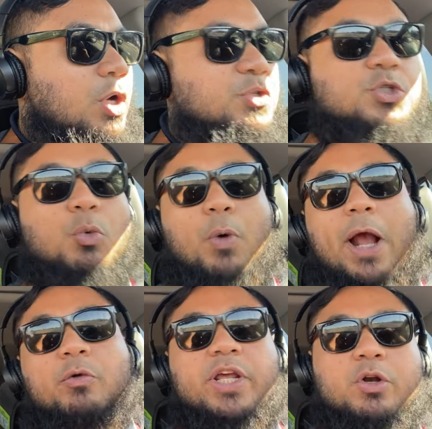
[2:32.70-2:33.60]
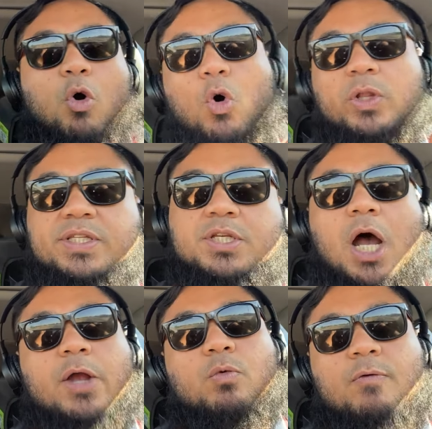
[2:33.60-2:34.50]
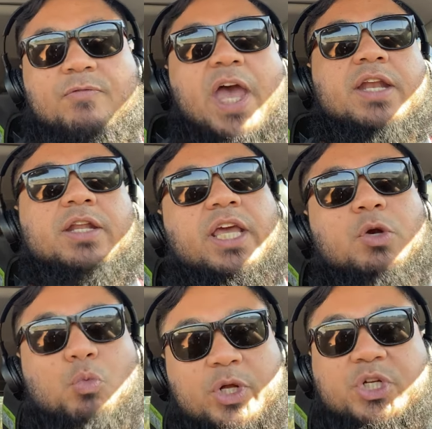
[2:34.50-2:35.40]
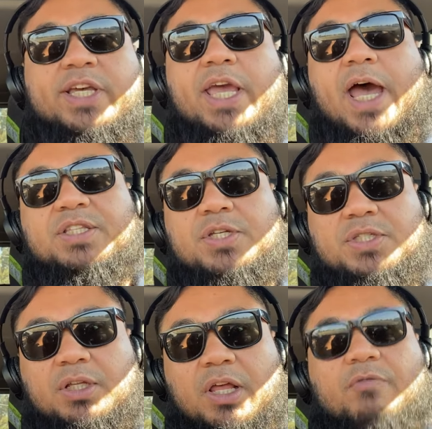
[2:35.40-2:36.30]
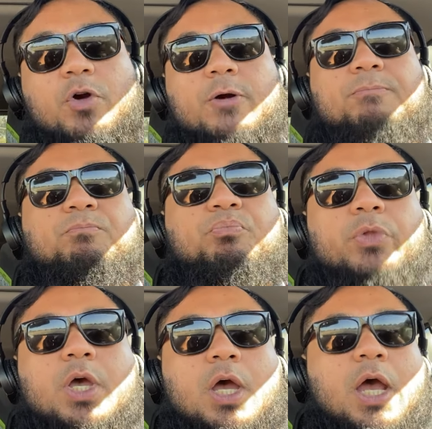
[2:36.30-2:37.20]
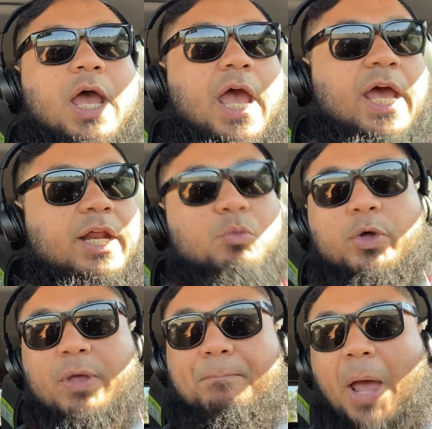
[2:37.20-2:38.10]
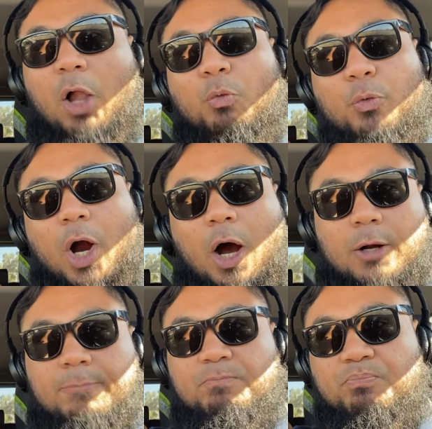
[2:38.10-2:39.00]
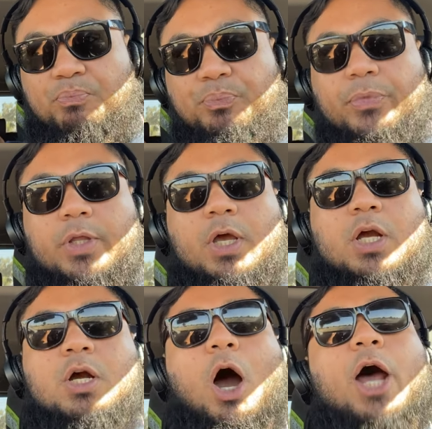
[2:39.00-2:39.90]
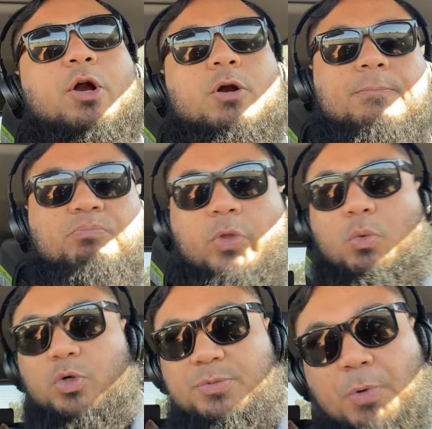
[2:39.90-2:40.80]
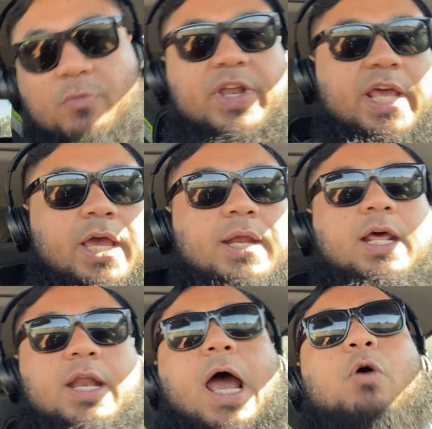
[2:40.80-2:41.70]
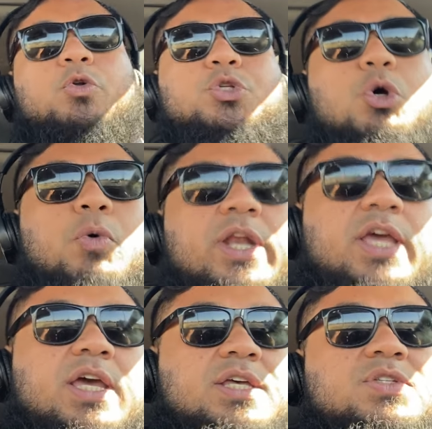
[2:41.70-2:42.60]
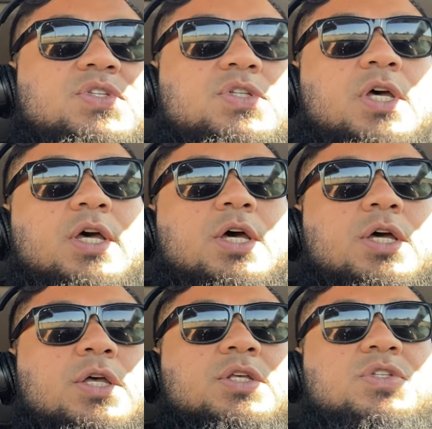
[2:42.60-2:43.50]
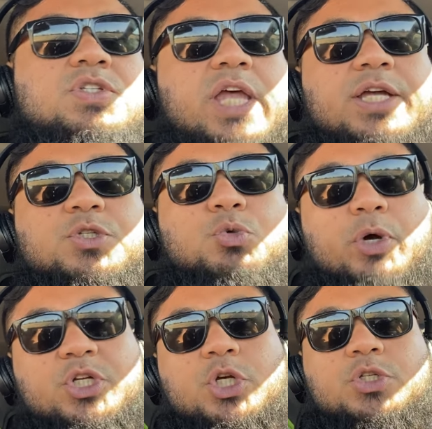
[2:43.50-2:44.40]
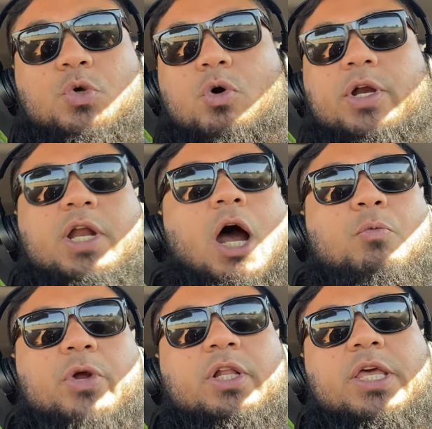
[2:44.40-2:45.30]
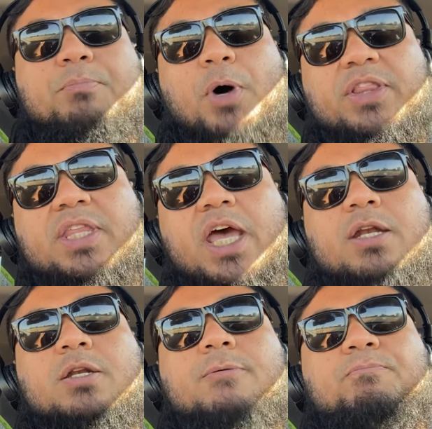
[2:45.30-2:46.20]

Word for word: surrounding the whole entire event in which he had to deliver. And then when the bell rung, Conor was moving in and out, doing his stand switches, or not really, but then